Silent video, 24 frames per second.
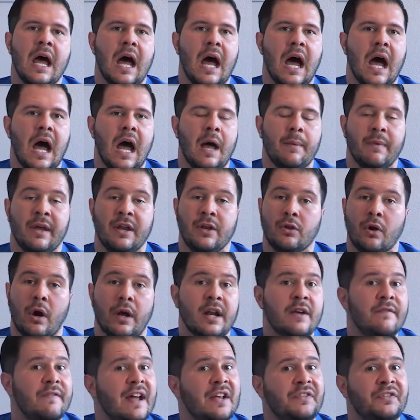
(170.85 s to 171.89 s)
and
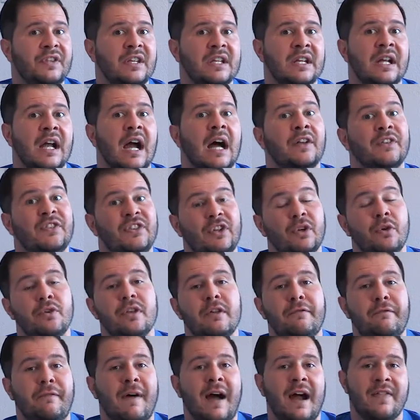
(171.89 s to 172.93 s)
not investing until
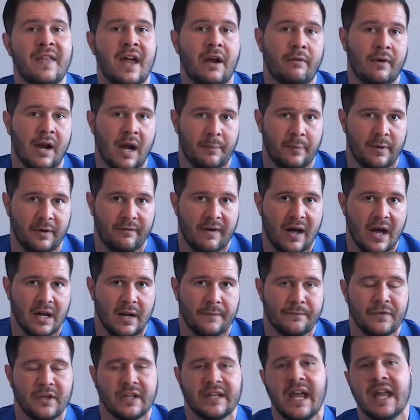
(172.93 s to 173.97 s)
you find that right provider,
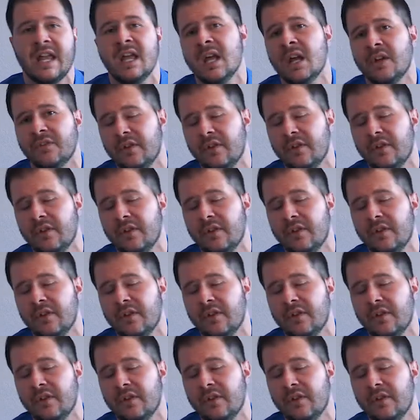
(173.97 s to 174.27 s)
okay?